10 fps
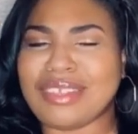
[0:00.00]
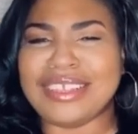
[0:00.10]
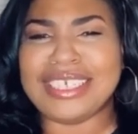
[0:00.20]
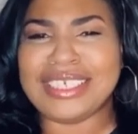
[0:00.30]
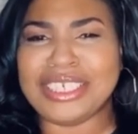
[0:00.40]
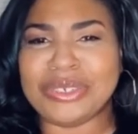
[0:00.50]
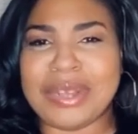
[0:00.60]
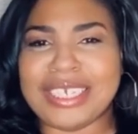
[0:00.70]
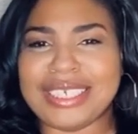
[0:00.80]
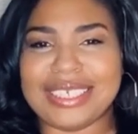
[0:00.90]
this
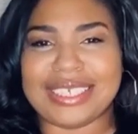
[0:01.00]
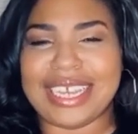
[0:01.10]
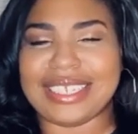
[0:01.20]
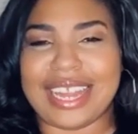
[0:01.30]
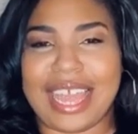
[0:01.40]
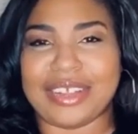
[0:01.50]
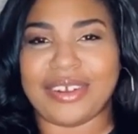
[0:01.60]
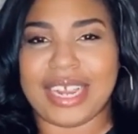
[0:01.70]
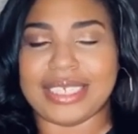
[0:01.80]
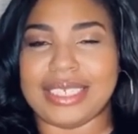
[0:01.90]
situation is getting like
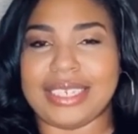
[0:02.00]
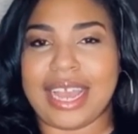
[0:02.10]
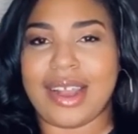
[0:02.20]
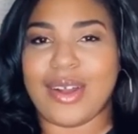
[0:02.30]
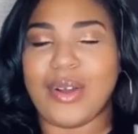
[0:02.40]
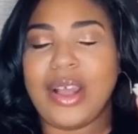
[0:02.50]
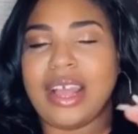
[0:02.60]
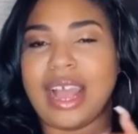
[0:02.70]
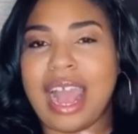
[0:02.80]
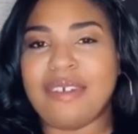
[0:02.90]
crazy. Now,
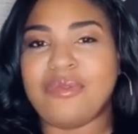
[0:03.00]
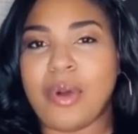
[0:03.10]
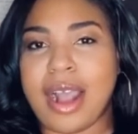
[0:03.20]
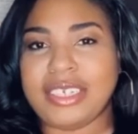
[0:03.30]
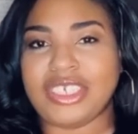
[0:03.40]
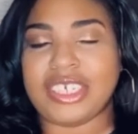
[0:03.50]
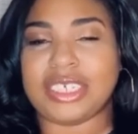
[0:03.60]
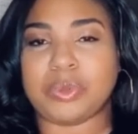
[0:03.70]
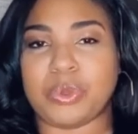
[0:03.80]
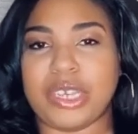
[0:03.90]
I've watched
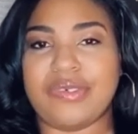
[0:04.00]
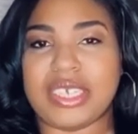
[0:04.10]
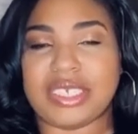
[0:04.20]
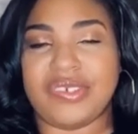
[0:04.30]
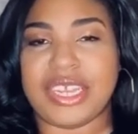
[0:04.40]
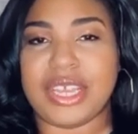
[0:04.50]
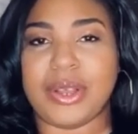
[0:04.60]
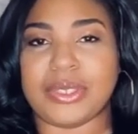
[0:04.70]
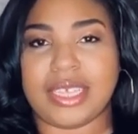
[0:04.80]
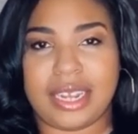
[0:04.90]
his previous
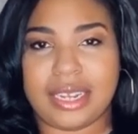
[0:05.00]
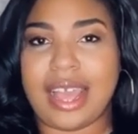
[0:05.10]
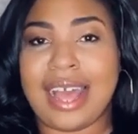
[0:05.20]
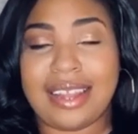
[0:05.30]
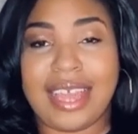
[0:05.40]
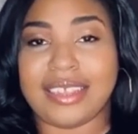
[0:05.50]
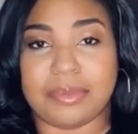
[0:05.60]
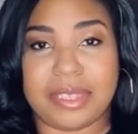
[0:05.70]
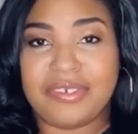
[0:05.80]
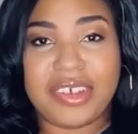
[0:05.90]
videos and I like them.
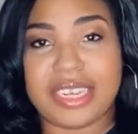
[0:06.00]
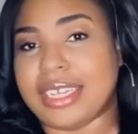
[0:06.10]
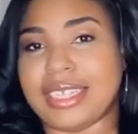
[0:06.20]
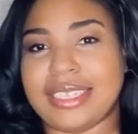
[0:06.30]
They're funny.